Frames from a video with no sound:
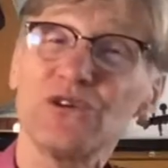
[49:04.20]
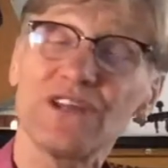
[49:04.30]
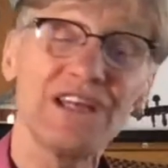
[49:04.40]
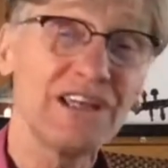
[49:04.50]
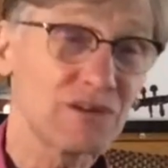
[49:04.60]

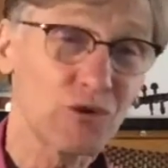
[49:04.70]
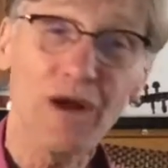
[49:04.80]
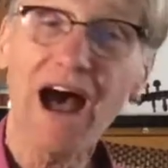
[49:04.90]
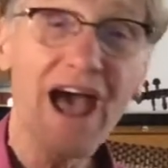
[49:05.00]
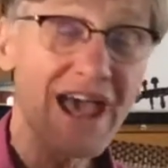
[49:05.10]
the
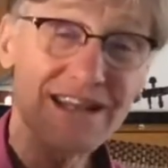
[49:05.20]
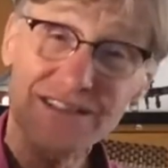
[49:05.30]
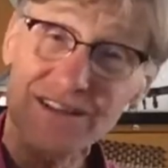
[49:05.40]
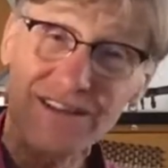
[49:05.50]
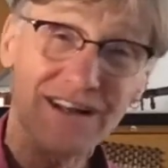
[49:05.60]

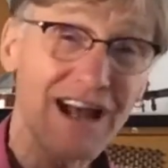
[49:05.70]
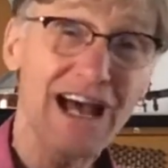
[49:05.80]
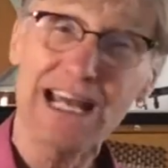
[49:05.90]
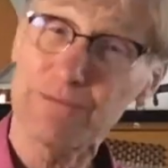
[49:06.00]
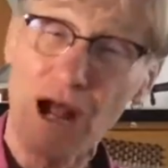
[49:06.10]
horizon,
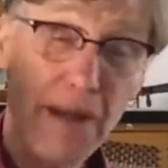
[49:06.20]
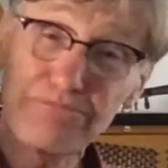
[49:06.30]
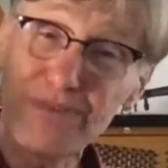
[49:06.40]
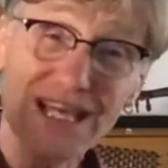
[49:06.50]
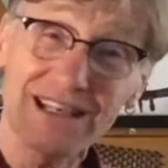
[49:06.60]
I'm a
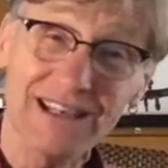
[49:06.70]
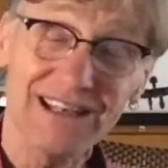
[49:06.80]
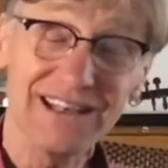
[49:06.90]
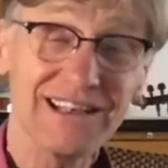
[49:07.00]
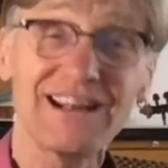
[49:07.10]

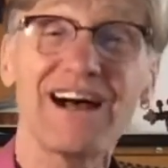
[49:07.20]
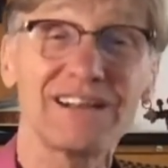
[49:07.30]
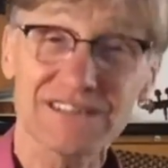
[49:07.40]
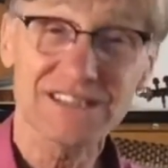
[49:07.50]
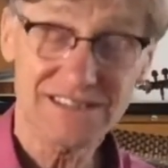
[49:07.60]
beacon
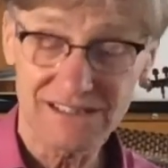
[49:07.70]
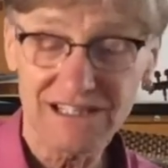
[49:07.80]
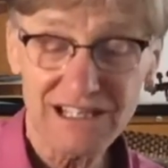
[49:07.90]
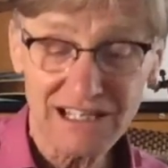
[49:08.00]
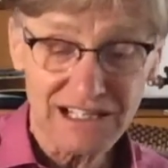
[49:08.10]
on the
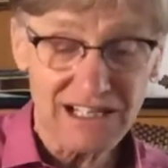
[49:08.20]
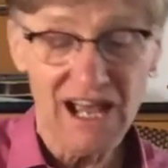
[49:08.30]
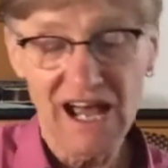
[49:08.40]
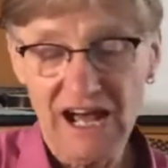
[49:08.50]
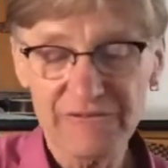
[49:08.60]
sea.
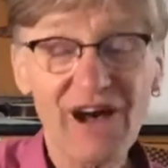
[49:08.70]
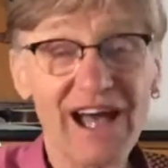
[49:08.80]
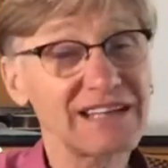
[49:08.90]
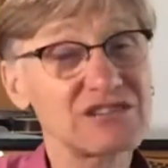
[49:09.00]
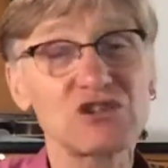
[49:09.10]
I
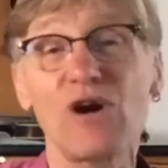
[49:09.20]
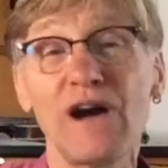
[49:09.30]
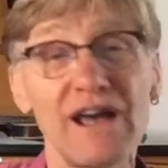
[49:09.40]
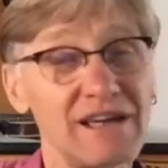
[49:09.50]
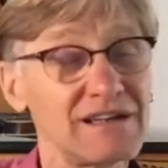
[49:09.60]
find
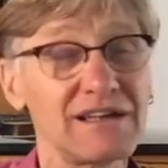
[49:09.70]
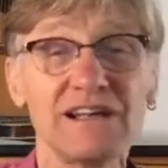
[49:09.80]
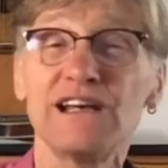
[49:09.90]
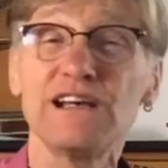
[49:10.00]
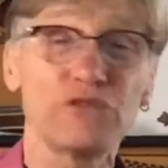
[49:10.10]
joy in
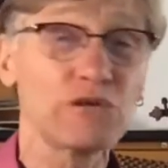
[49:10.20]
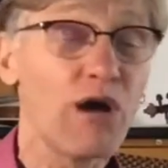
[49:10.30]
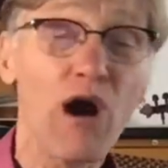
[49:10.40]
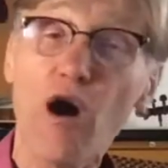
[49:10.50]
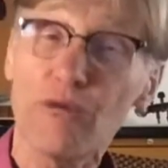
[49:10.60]
every
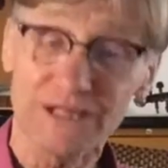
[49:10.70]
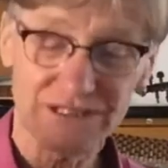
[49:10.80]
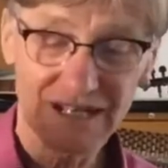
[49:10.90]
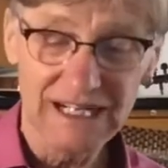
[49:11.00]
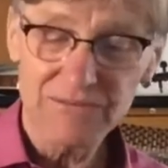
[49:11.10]

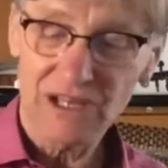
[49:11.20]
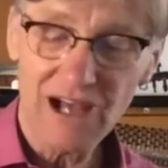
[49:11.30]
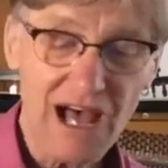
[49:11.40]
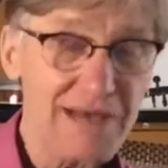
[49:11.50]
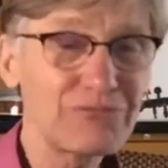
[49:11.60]
moment.
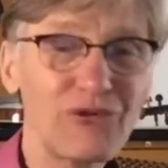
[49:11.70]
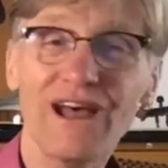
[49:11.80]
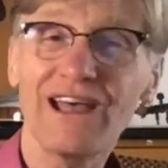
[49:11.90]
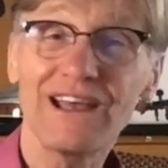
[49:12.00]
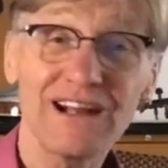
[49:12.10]
I'm
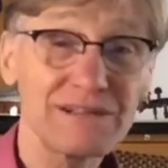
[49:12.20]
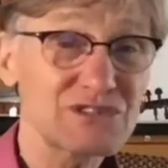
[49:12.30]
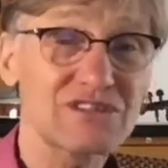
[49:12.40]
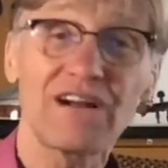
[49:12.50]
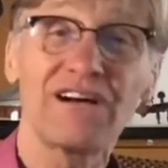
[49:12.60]
bright, I'm
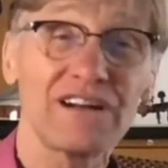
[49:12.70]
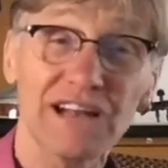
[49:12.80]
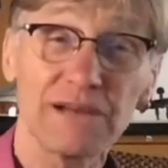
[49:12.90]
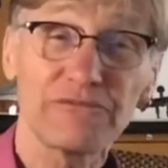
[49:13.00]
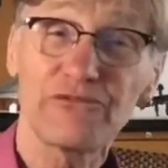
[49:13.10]
strong,
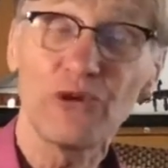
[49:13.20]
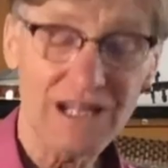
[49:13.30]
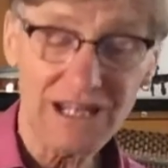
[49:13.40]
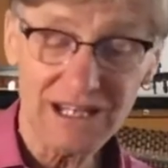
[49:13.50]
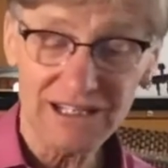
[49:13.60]
I'm
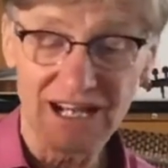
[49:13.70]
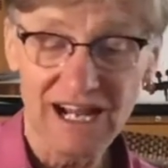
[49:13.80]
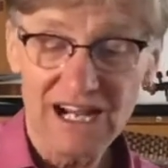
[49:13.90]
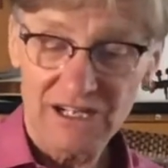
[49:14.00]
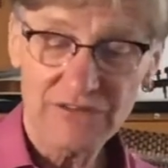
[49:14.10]
free.
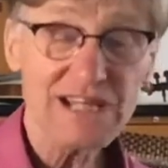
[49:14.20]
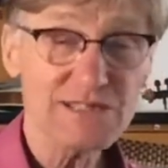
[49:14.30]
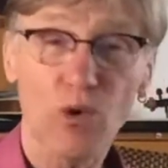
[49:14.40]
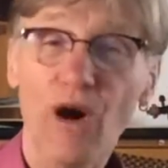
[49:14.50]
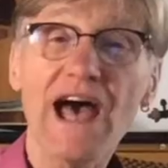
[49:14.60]
There's
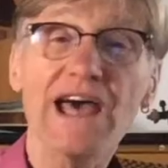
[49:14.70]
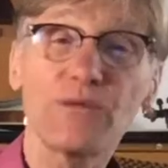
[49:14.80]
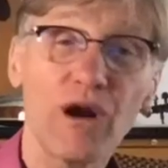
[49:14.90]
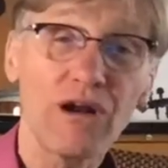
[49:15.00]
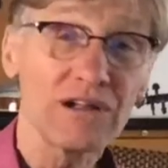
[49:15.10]
a wide
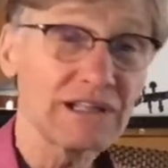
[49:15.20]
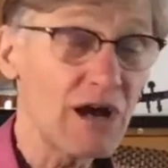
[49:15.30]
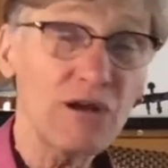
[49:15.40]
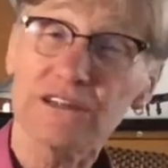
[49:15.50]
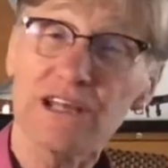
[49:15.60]
world
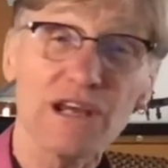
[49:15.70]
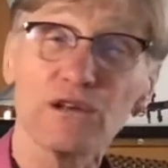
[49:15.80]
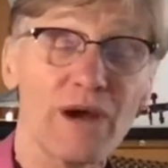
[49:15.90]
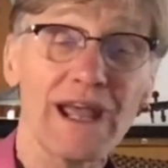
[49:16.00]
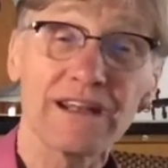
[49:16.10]
out there
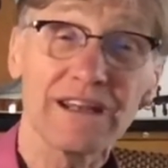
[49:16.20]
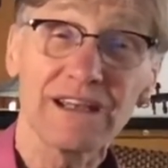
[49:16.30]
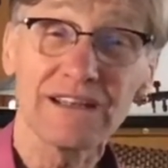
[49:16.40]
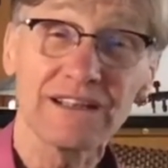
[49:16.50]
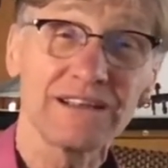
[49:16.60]

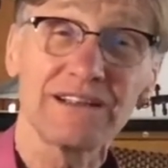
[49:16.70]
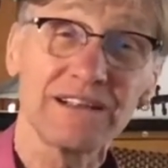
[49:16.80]
waiting.